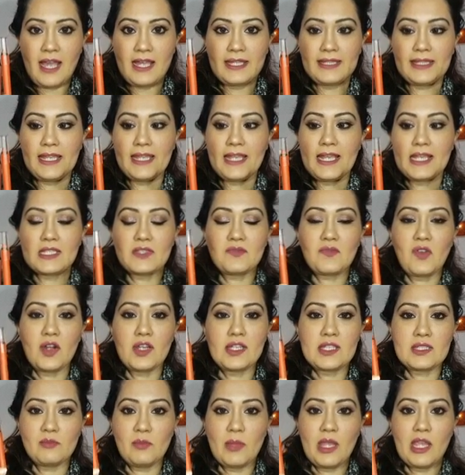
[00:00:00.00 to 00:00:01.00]
I think as
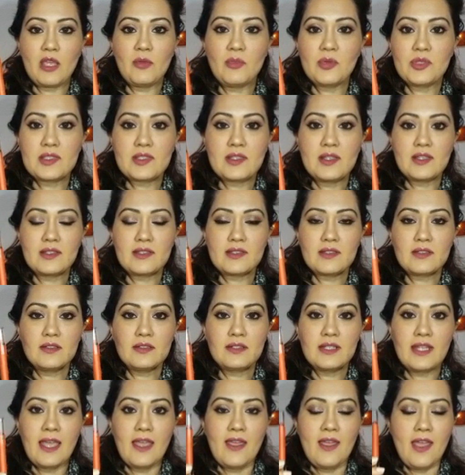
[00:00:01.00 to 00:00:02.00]
far as makeup is
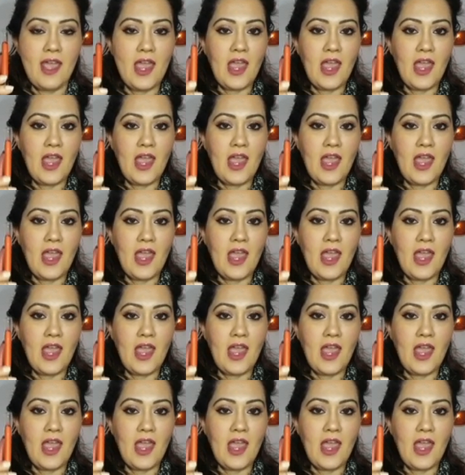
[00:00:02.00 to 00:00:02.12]
concerned,